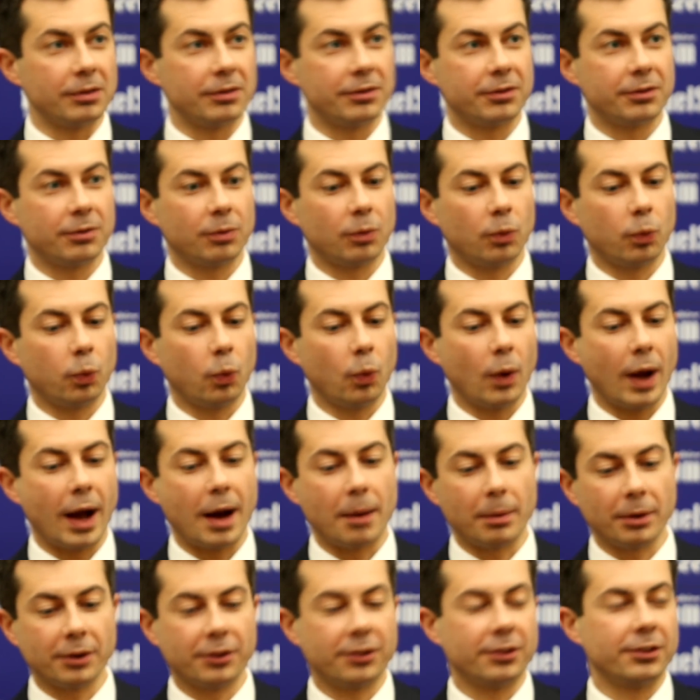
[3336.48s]
of
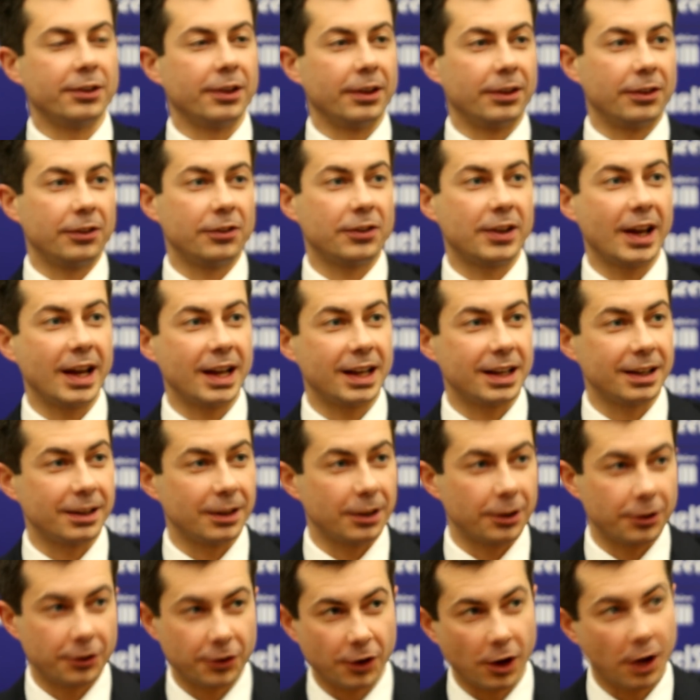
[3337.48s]
how much is at stake in
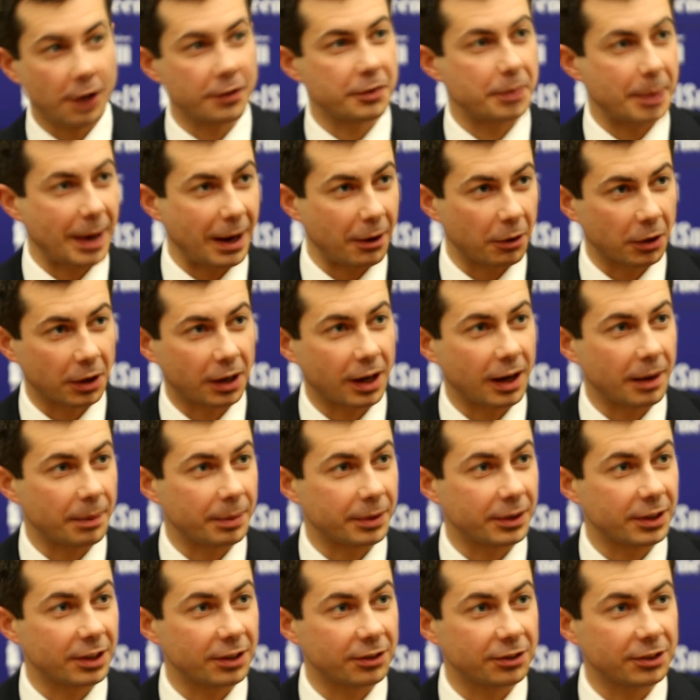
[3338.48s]
the soft power
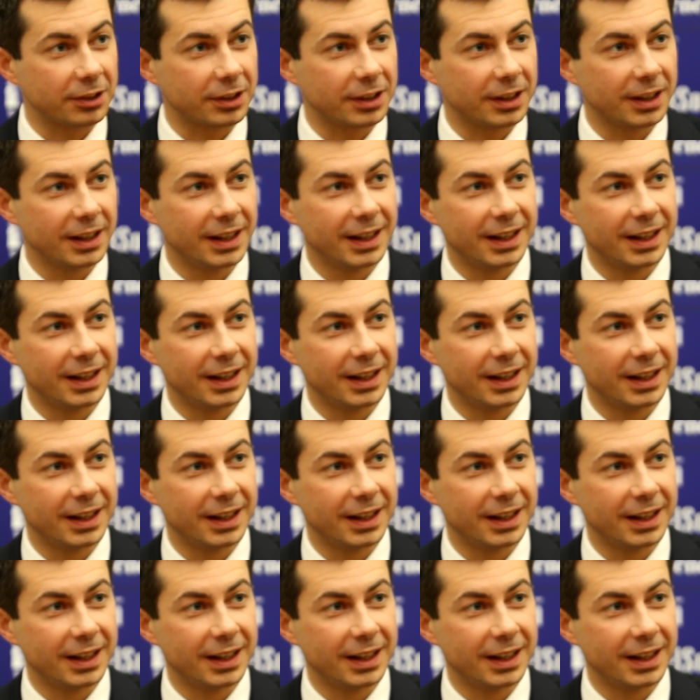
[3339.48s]
competition.